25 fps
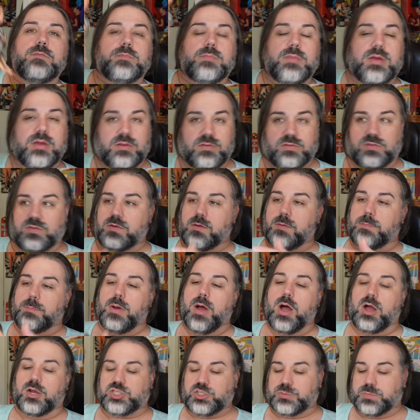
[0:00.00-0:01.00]
Miss
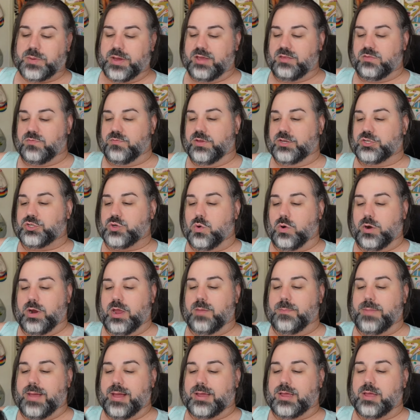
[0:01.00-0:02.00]
Posh Spice
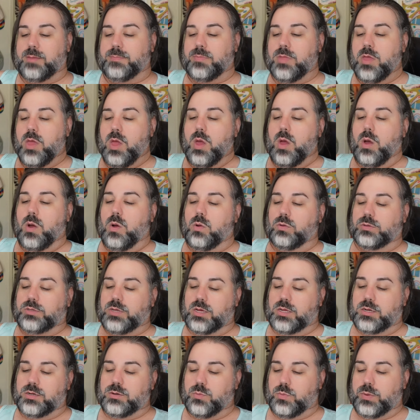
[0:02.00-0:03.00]
Victoria Beckham. Hold
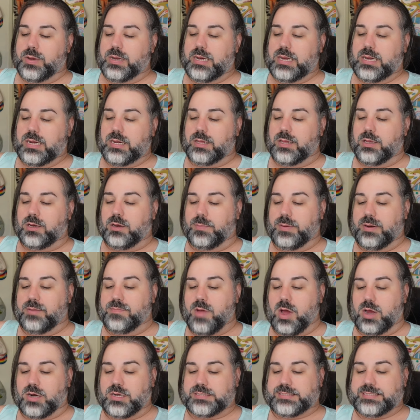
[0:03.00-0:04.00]
on, we need a little bit of
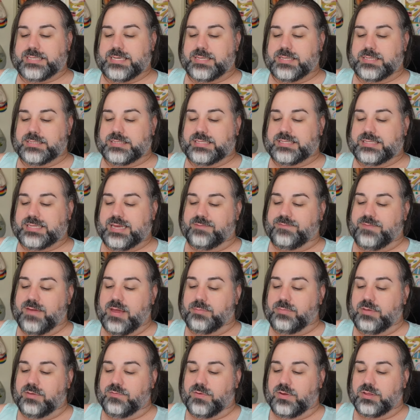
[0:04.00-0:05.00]
modesty. This is a
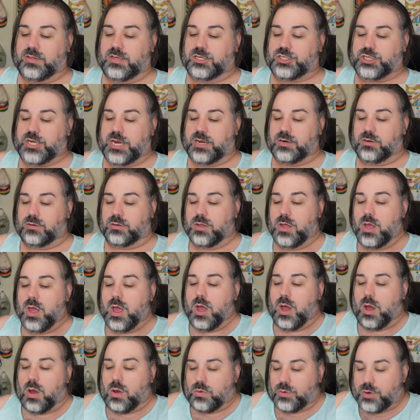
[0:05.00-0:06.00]
family-friendly channel.
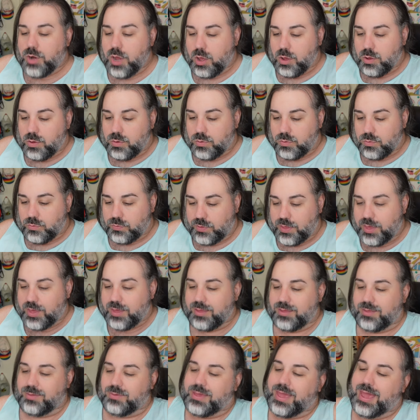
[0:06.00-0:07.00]
Oh
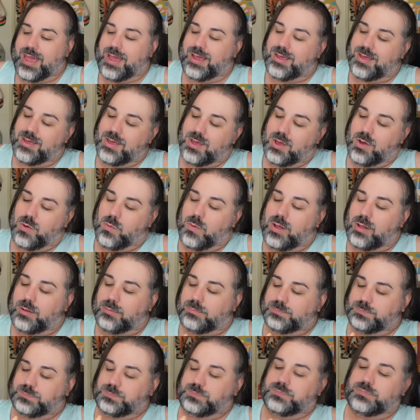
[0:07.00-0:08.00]
no, okay,
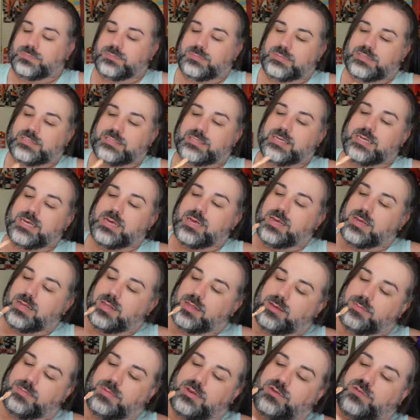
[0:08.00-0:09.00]
well,
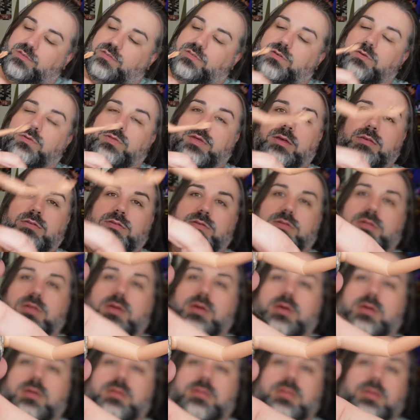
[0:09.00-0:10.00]
let me just do this.
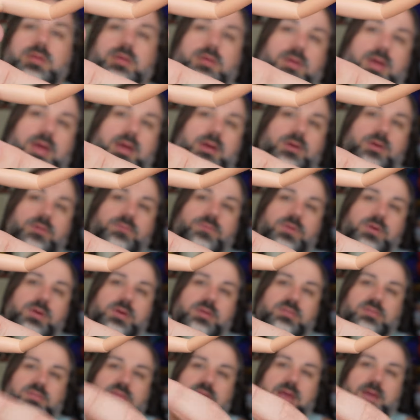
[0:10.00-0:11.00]
The, the, I don't know if you
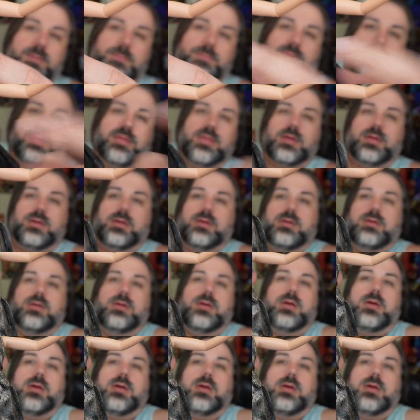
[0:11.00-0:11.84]
could see it, but the